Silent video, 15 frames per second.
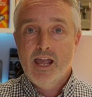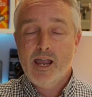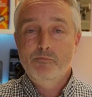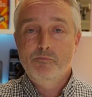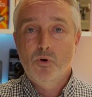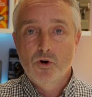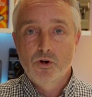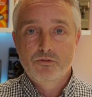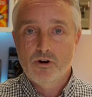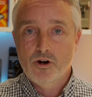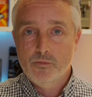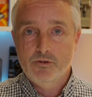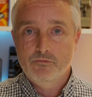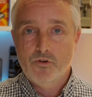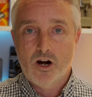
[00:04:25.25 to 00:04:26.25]
a
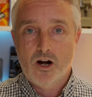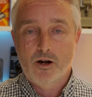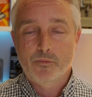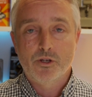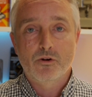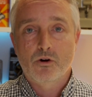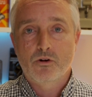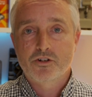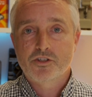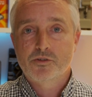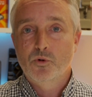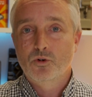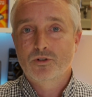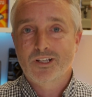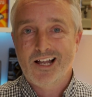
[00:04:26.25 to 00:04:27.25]
boardroom environment or a
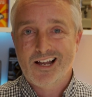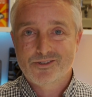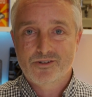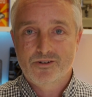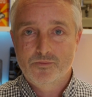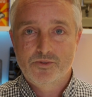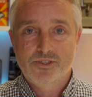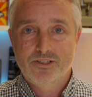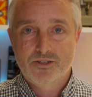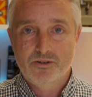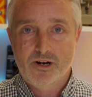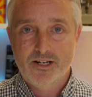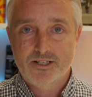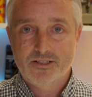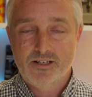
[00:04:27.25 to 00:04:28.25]
small classroom
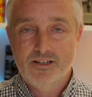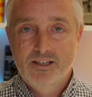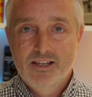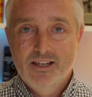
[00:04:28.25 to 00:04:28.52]
situation.